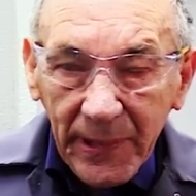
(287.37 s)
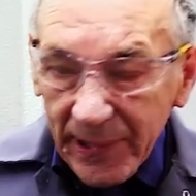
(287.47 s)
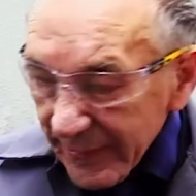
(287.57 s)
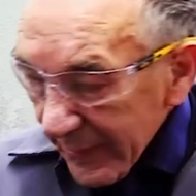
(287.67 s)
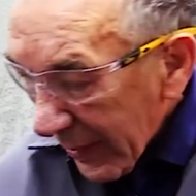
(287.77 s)

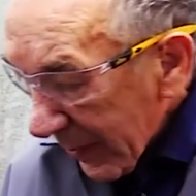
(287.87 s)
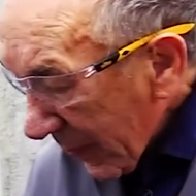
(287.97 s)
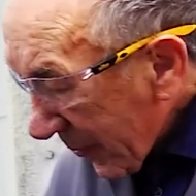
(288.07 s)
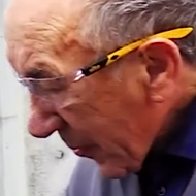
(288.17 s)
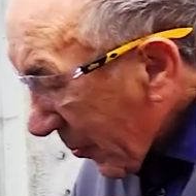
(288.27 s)
yesterday
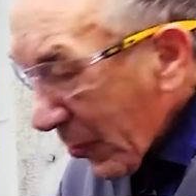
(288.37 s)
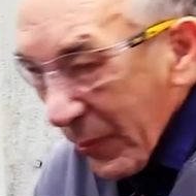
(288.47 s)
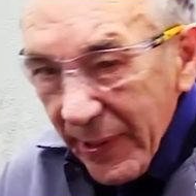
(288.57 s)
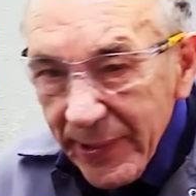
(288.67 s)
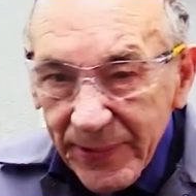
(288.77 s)
we took all
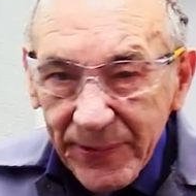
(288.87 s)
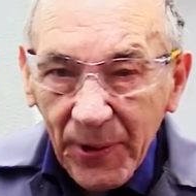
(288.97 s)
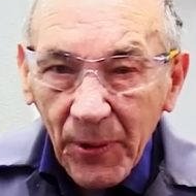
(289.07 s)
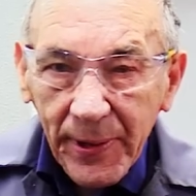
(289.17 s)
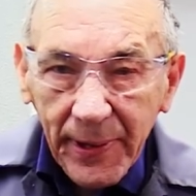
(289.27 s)
the
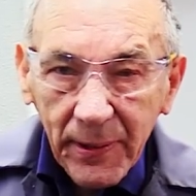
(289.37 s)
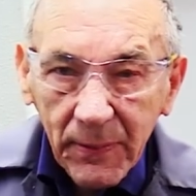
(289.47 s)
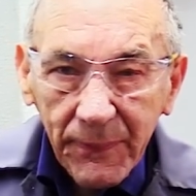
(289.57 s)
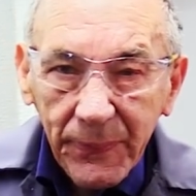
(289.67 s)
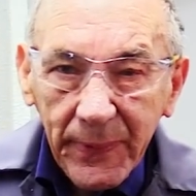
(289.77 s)
inside out,